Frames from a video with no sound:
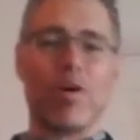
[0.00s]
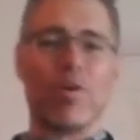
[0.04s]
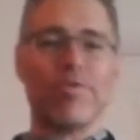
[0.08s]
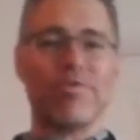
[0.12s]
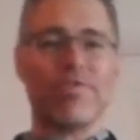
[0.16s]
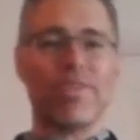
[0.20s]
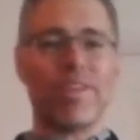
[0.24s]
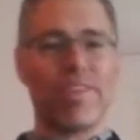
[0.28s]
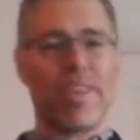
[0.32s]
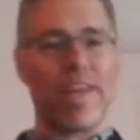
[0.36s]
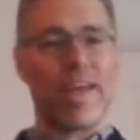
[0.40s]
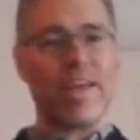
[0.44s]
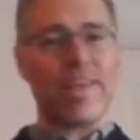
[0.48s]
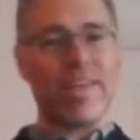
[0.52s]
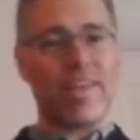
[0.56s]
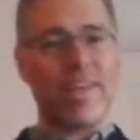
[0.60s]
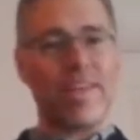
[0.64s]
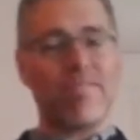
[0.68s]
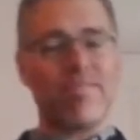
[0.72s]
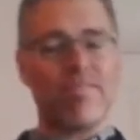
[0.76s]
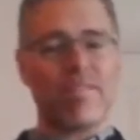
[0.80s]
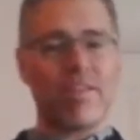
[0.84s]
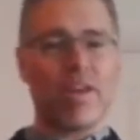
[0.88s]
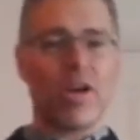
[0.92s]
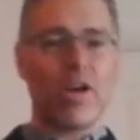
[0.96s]
Obviously, it then
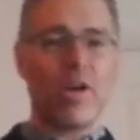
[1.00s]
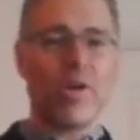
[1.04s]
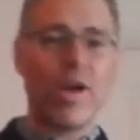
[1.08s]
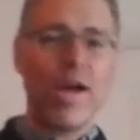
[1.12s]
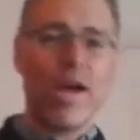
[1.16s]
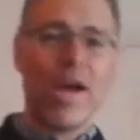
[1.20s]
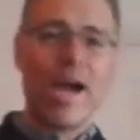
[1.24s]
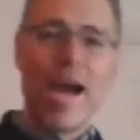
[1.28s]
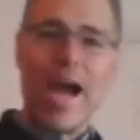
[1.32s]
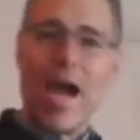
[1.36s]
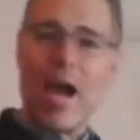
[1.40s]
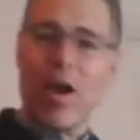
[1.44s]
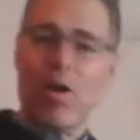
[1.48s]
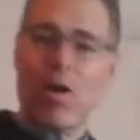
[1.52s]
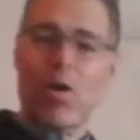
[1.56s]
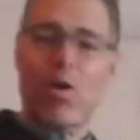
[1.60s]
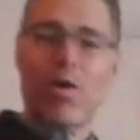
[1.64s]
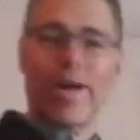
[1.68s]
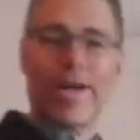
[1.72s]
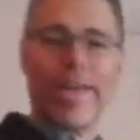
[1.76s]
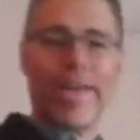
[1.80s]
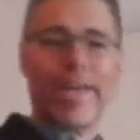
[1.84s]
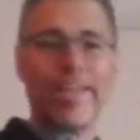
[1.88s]
needs to know how long